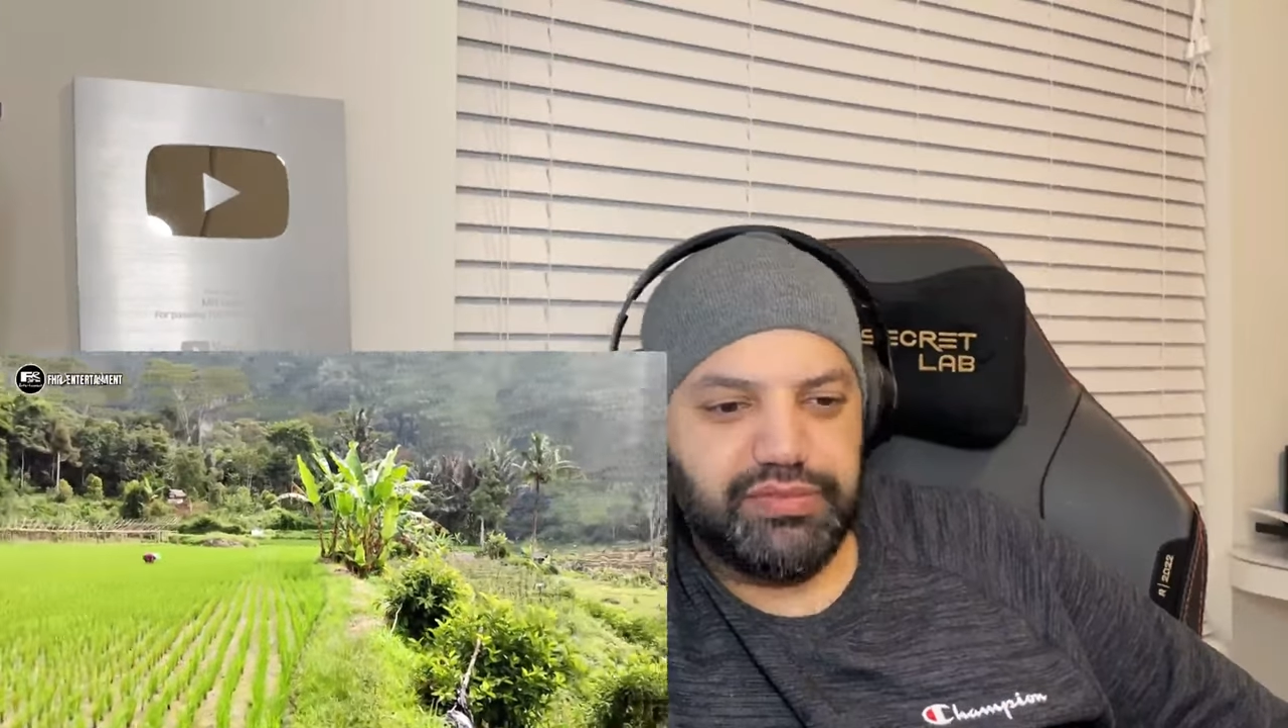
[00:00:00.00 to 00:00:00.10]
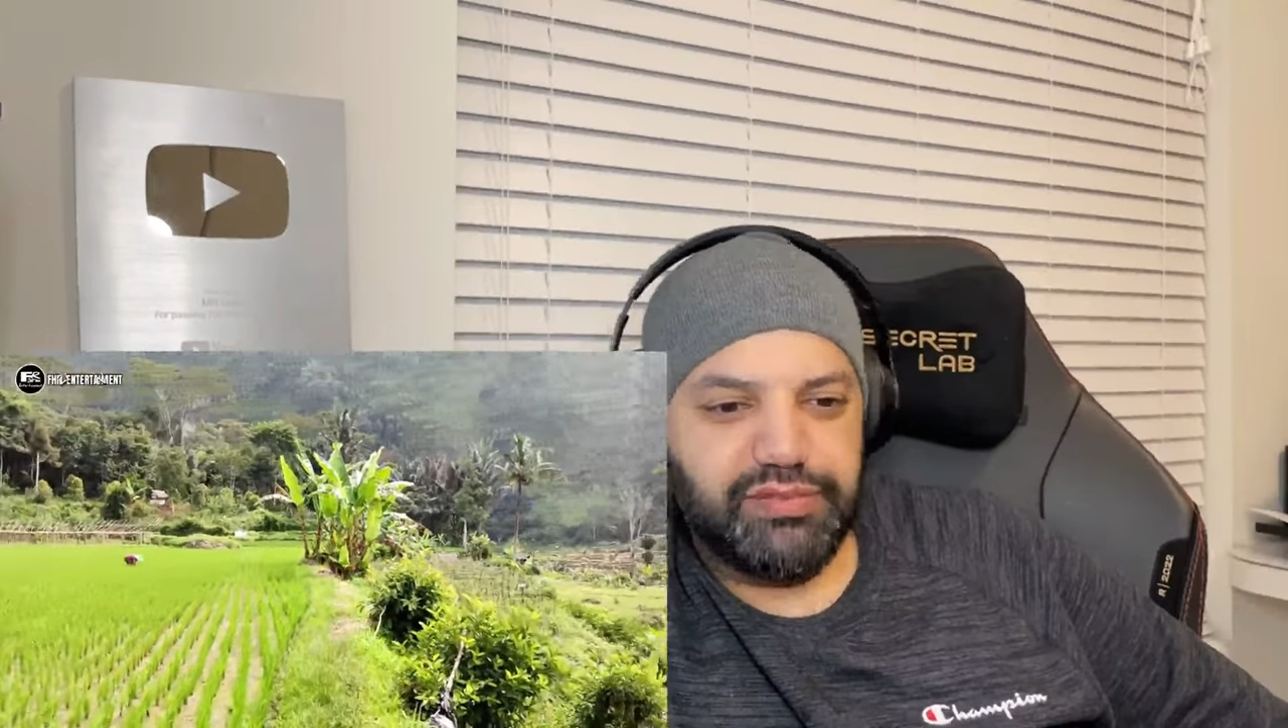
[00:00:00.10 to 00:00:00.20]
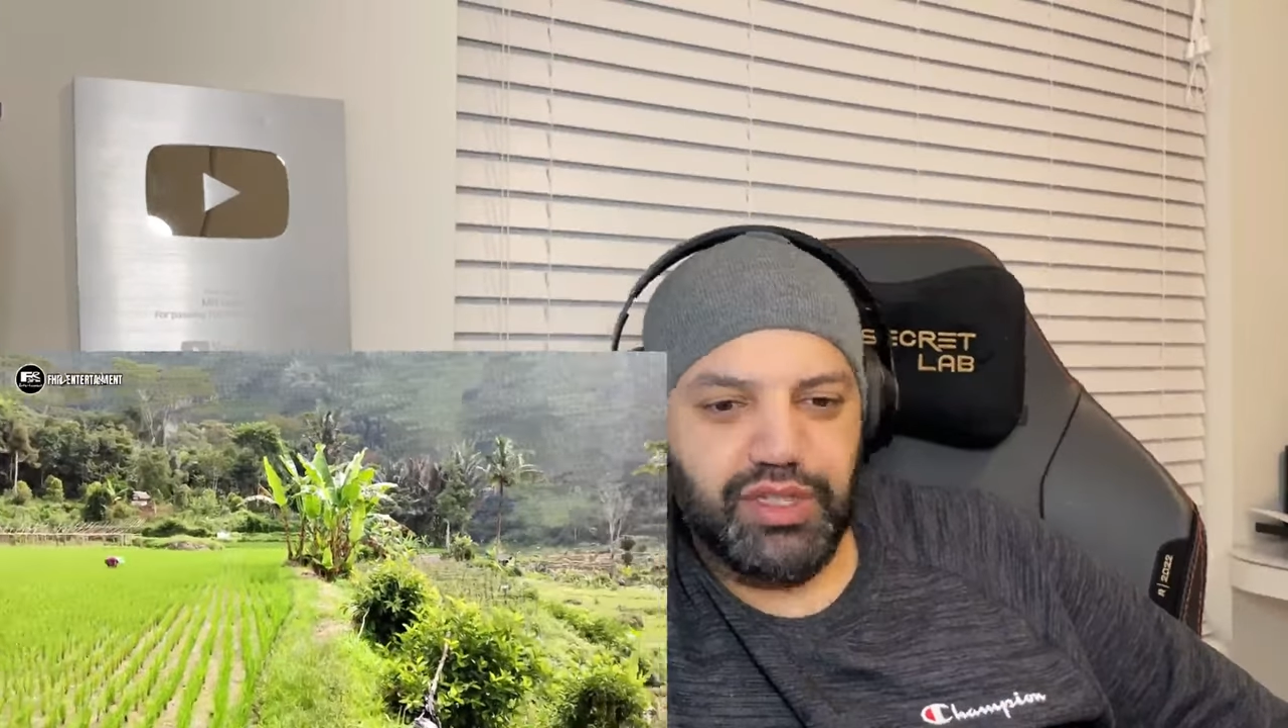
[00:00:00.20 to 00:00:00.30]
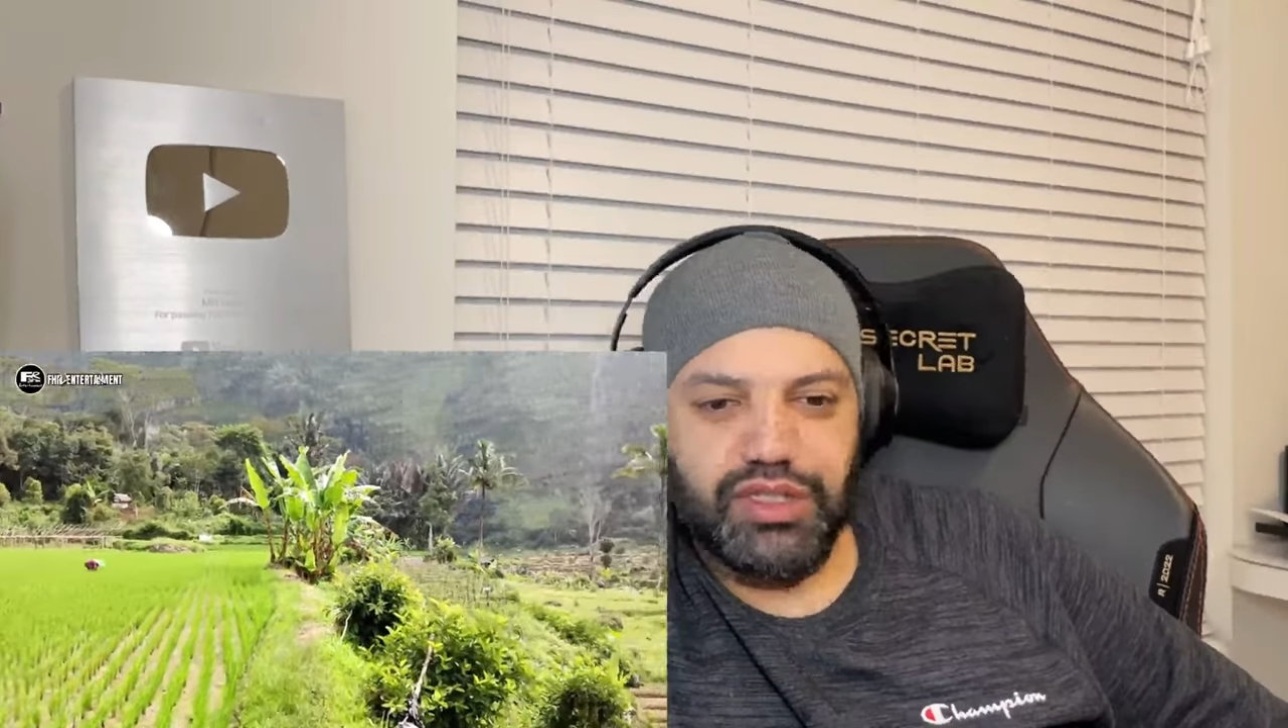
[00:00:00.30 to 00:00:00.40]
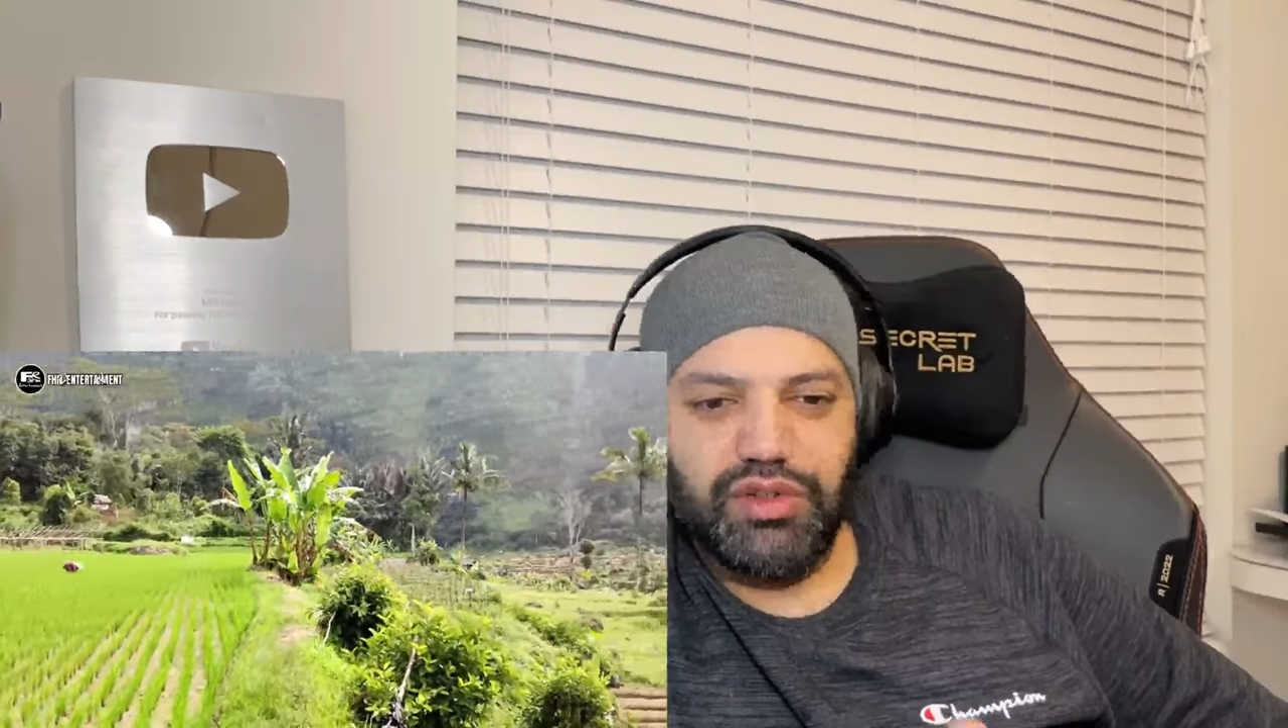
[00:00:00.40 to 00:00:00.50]

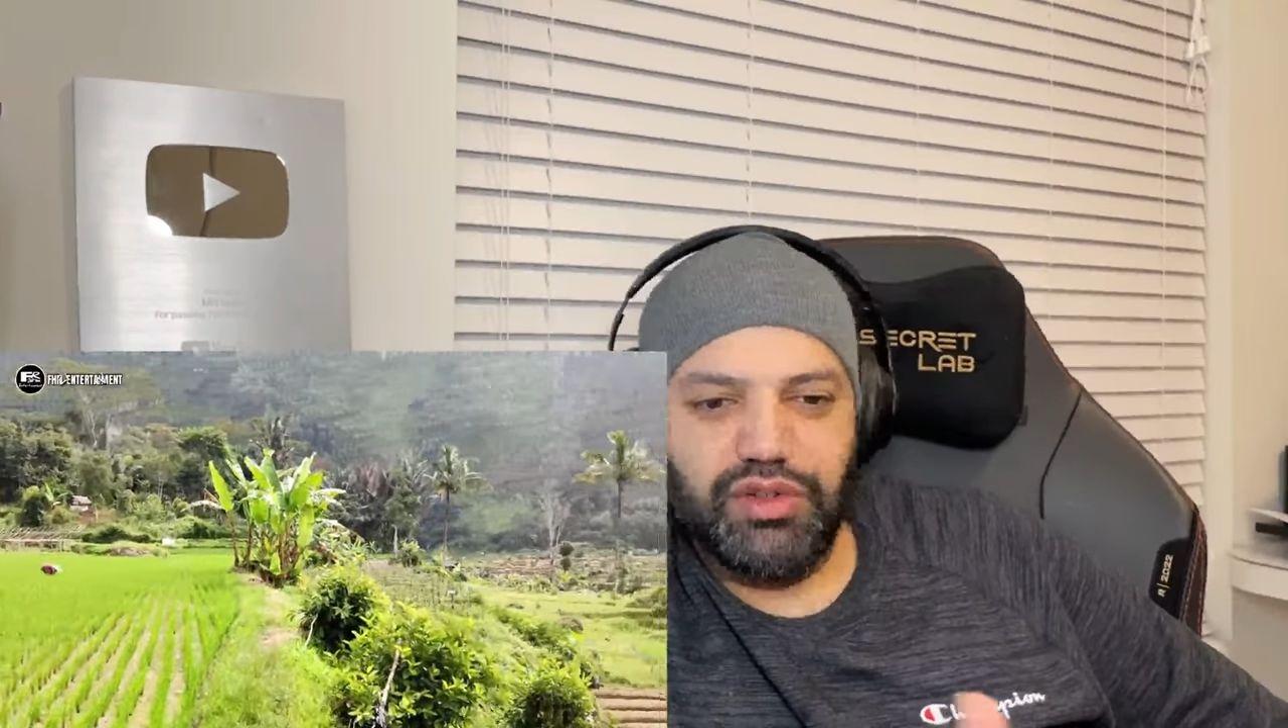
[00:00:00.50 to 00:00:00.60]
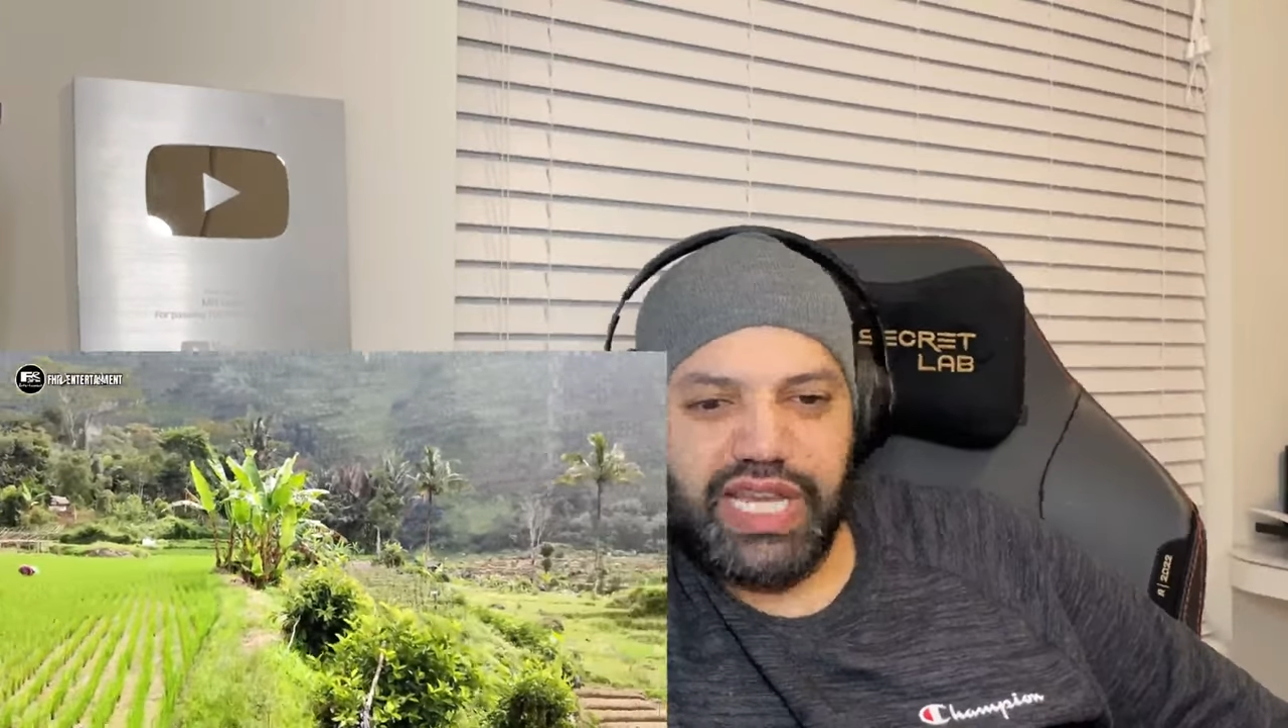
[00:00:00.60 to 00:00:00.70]
I'm gonna go